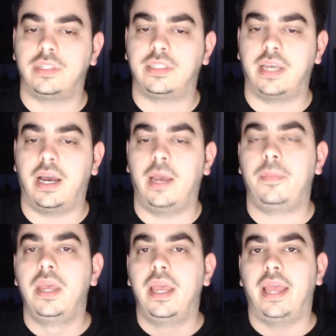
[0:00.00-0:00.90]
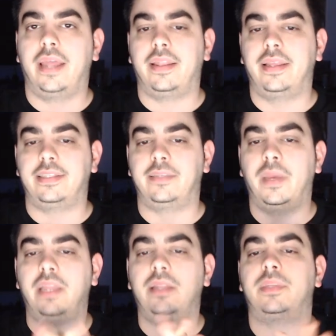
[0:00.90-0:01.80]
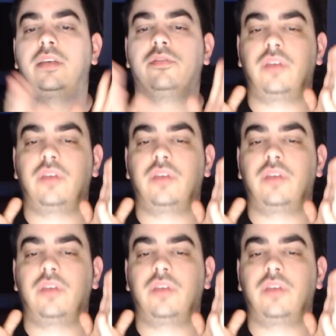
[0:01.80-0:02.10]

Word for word: Skype and he's made himself